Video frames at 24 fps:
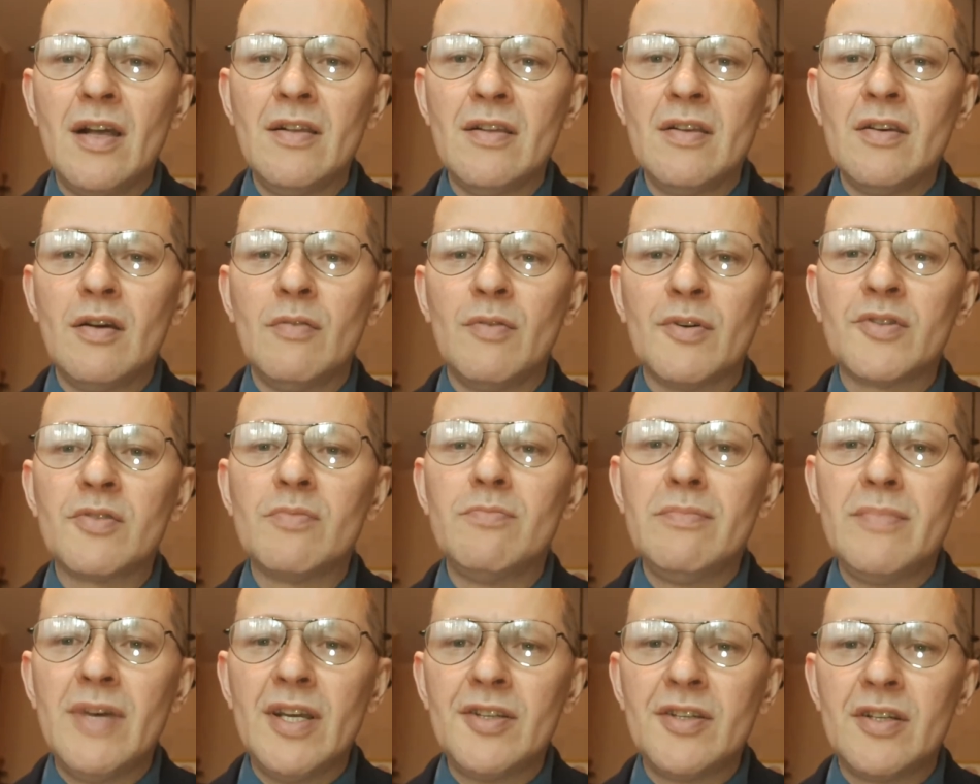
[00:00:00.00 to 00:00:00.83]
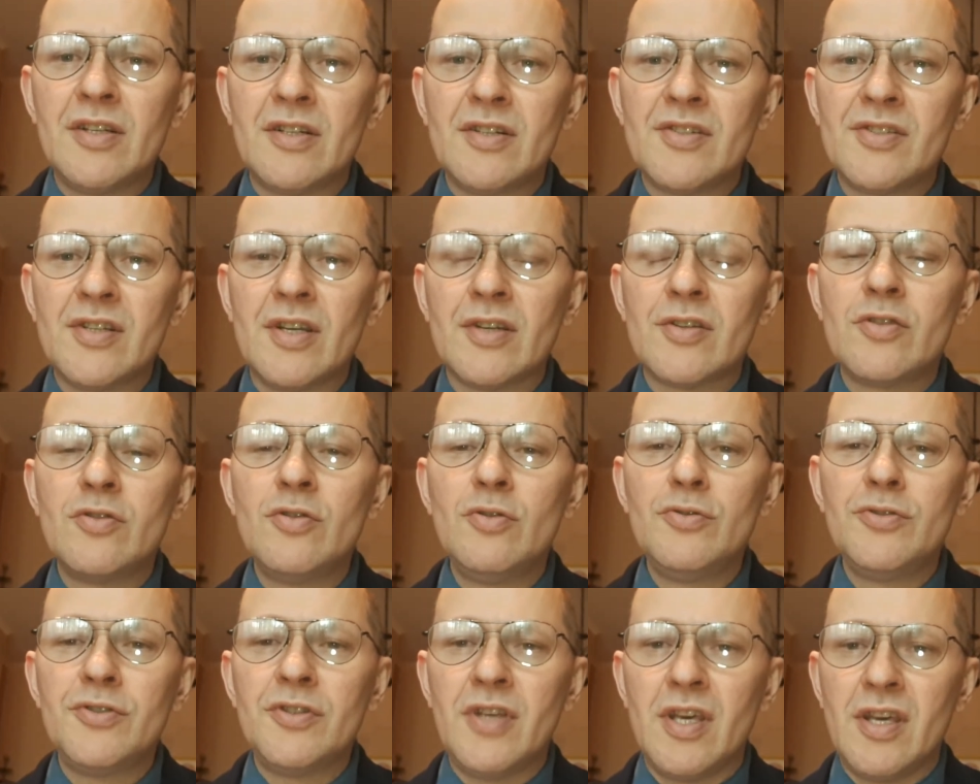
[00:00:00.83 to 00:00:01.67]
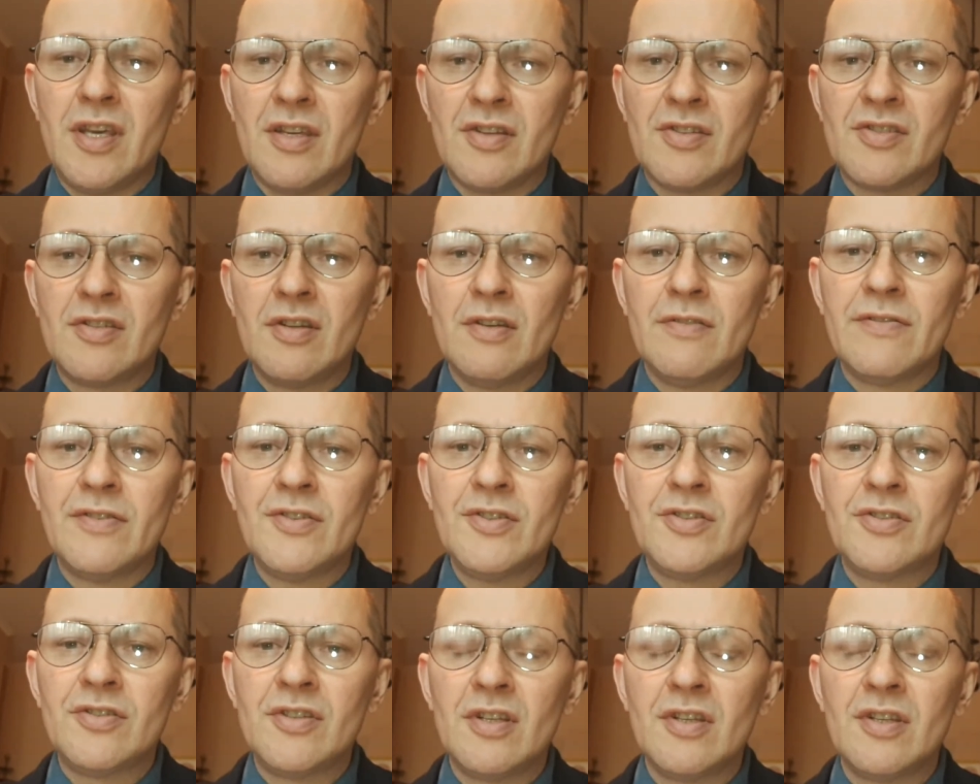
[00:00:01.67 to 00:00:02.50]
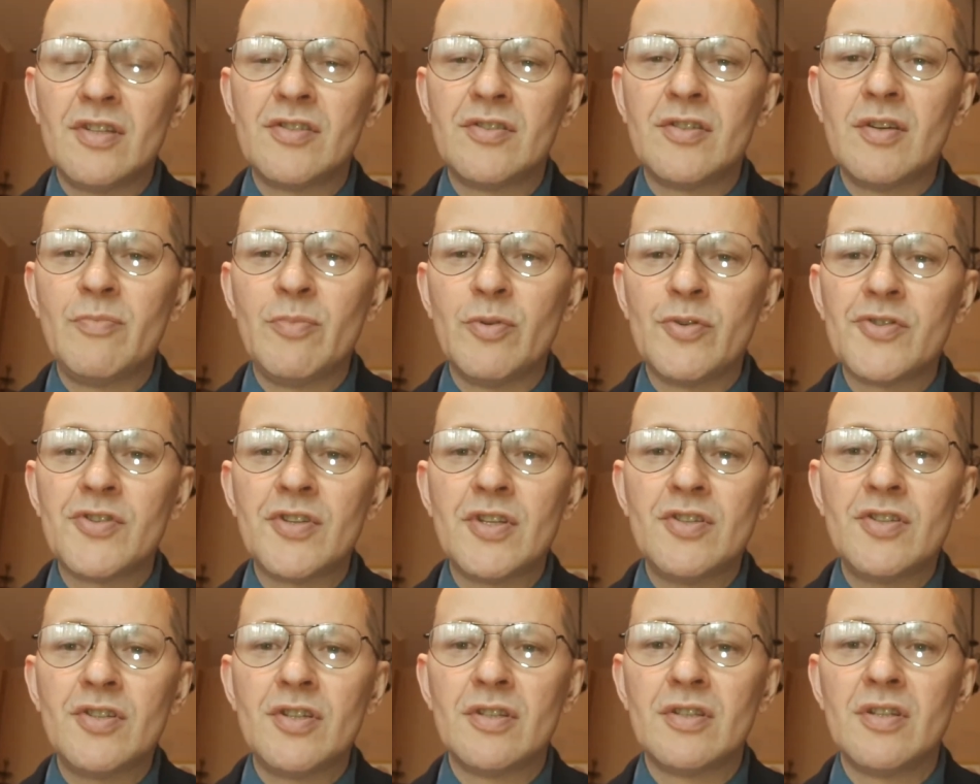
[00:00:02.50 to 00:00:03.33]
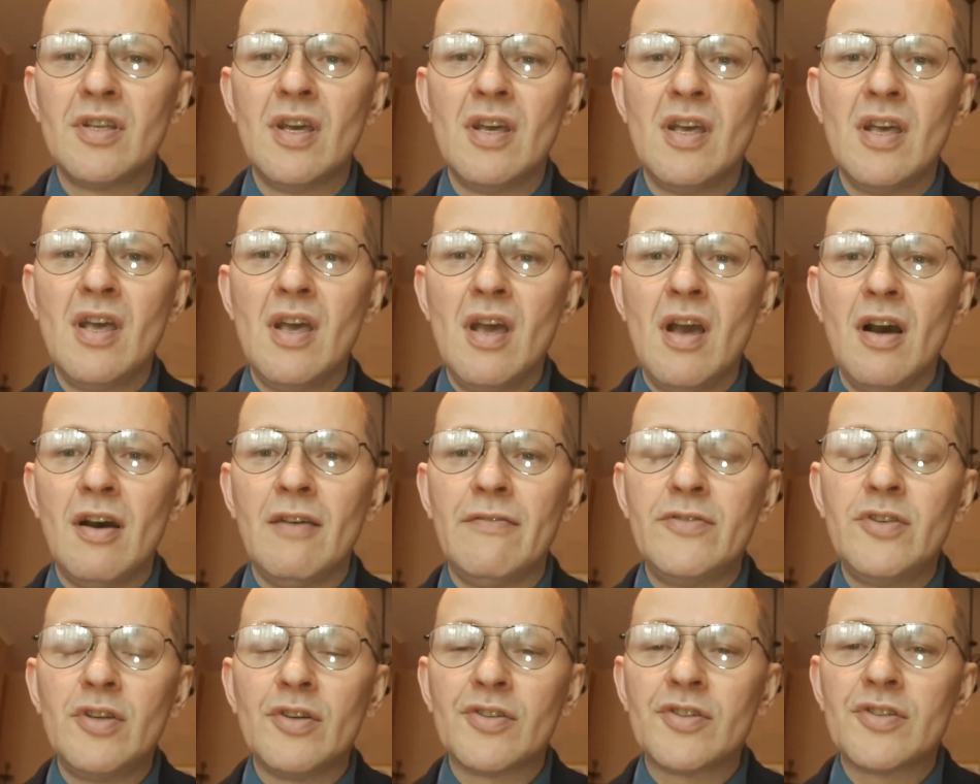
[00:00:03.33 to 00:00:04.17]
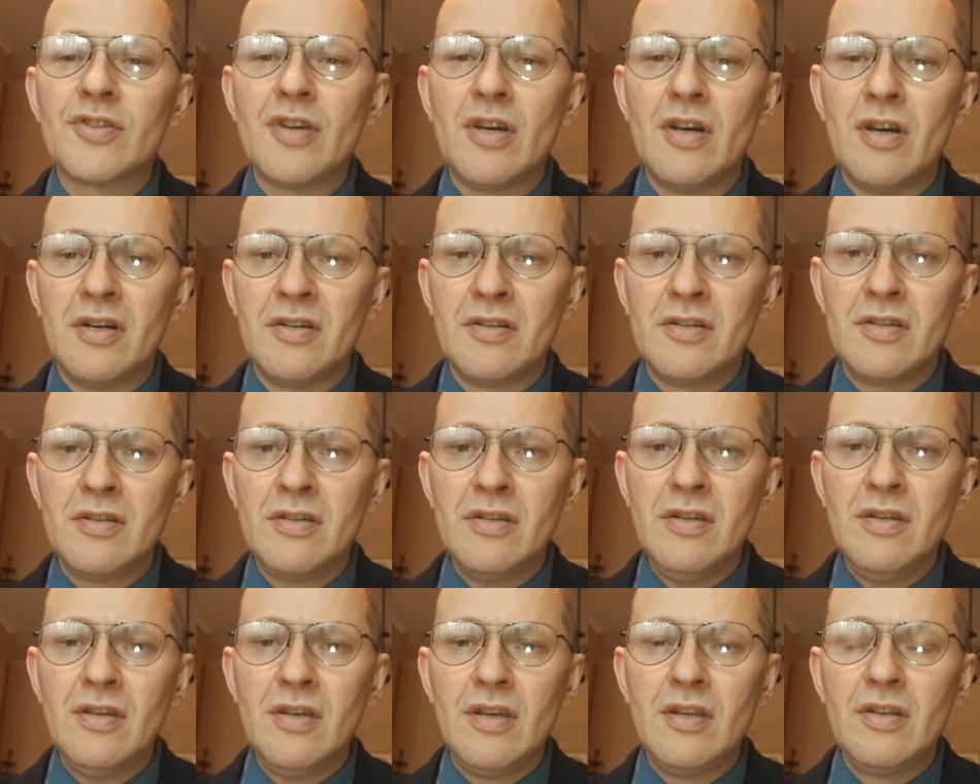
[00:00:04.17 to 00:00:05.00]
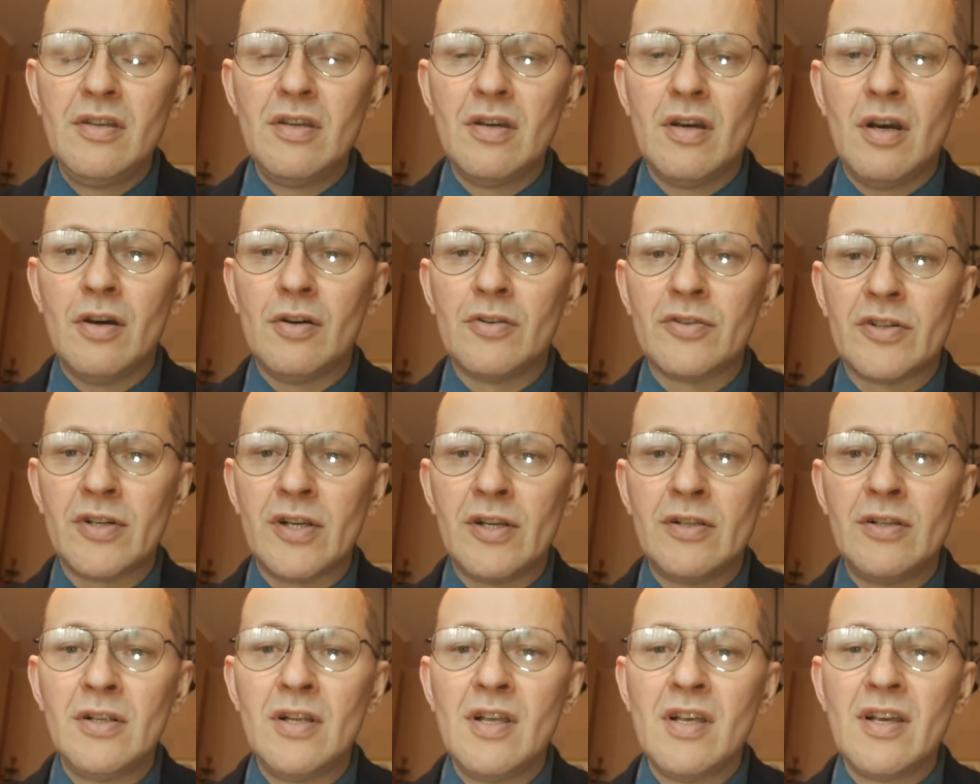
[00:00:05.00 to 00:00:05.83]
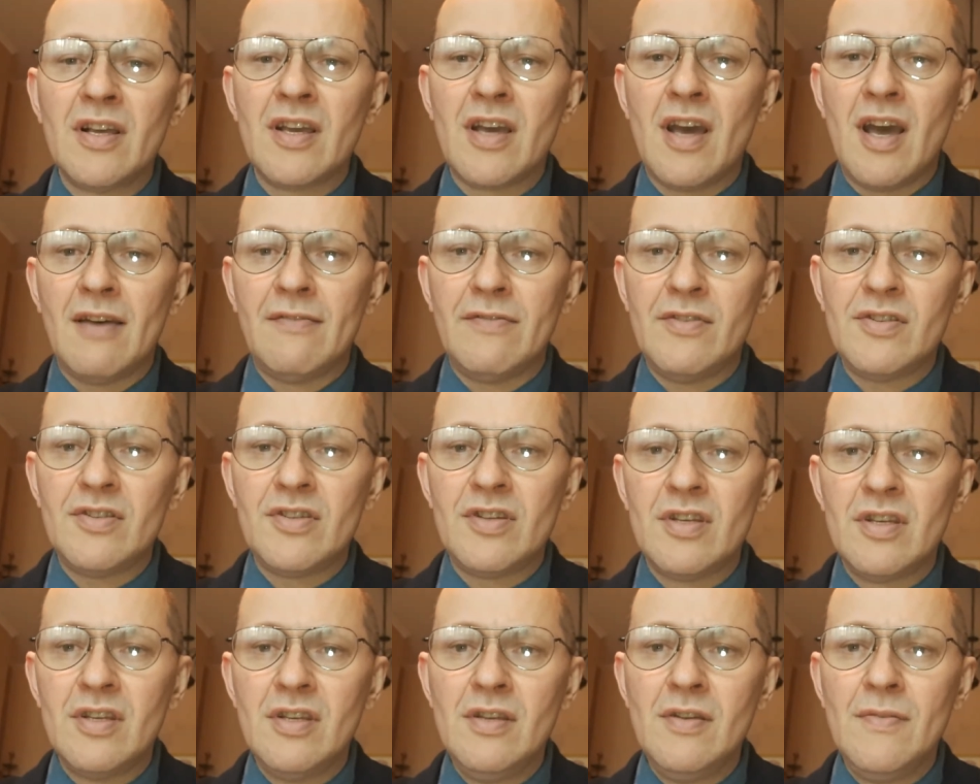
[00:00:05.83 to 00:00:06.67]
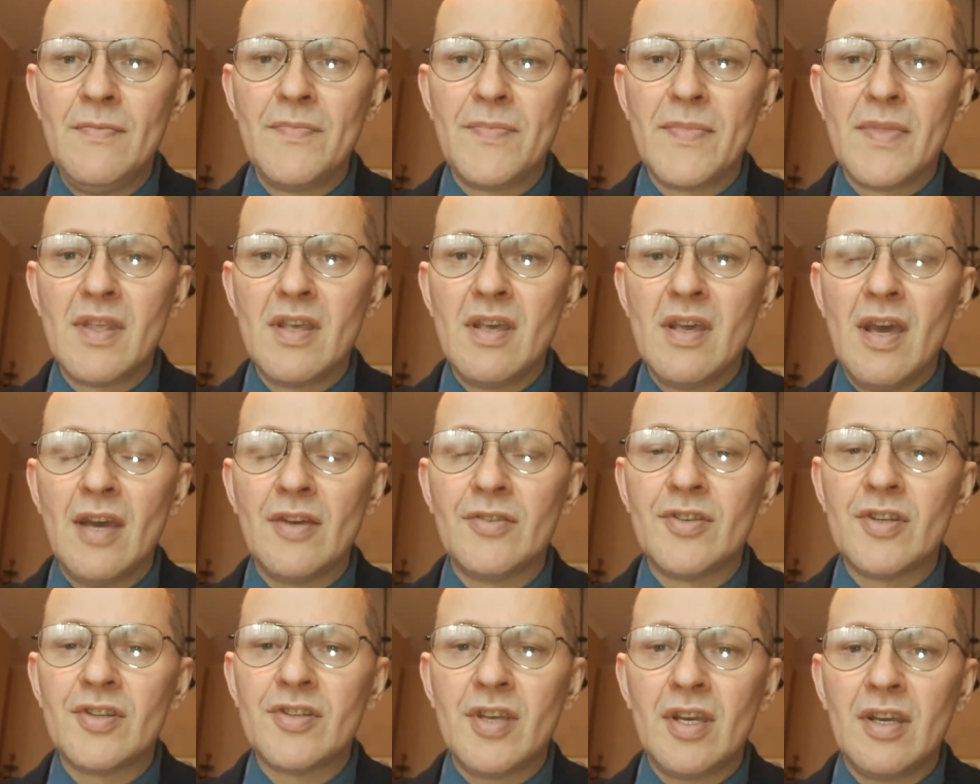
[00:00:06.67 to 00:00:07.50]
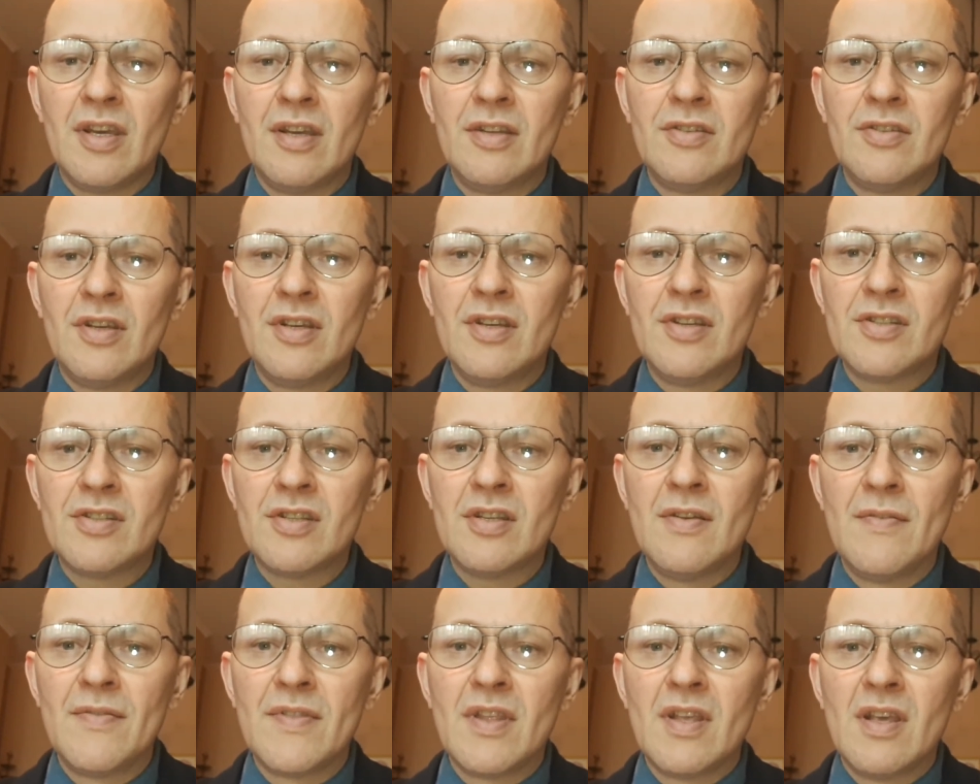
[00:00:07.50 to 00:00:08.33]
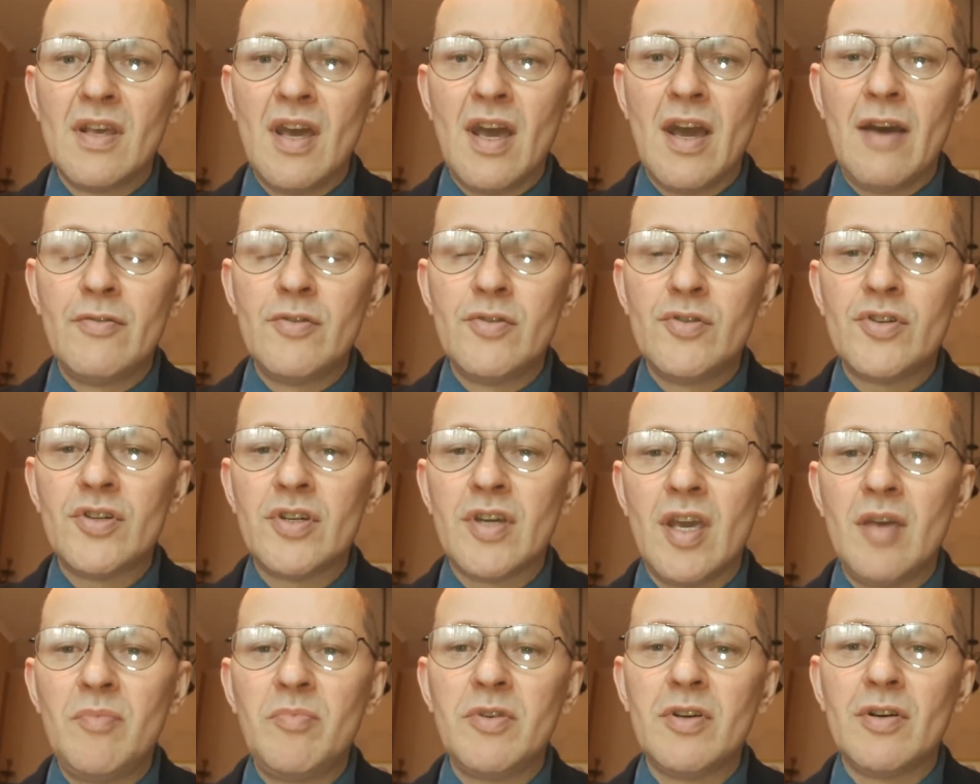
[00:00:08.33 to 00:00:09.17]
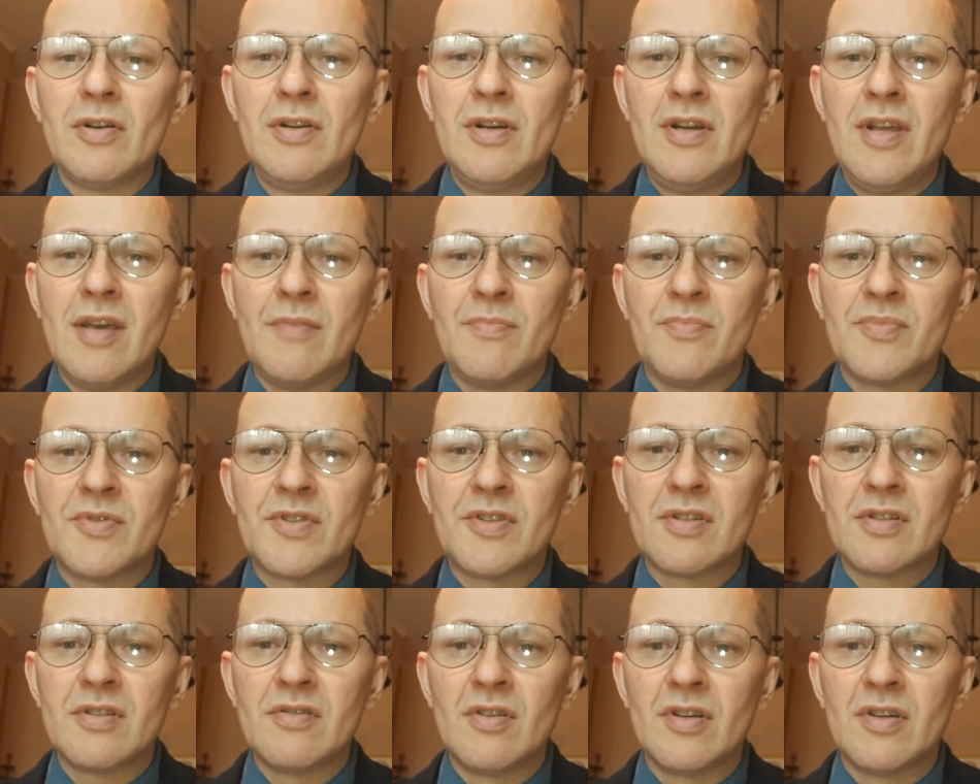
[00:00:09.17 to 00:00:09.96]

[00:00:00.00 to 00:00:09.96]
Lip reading: What matters are two things. The first thing is the position of your tongue in your oral cavity, and the second is how you shape your lips.